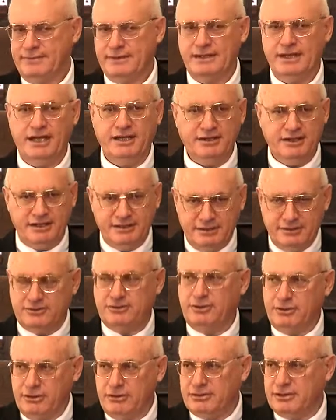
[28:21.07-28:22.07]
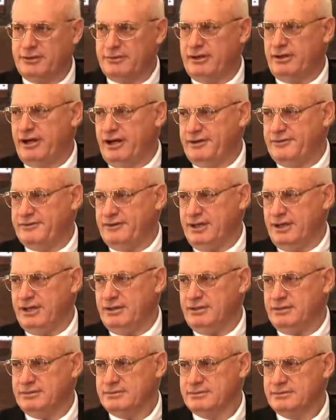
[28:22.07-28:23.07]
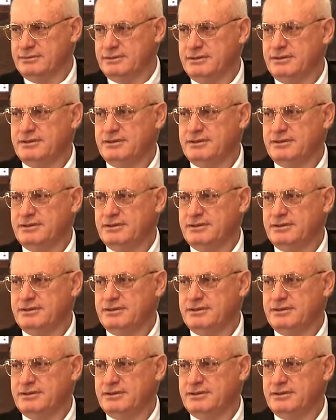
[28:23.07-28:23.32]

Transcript: and do the right thing,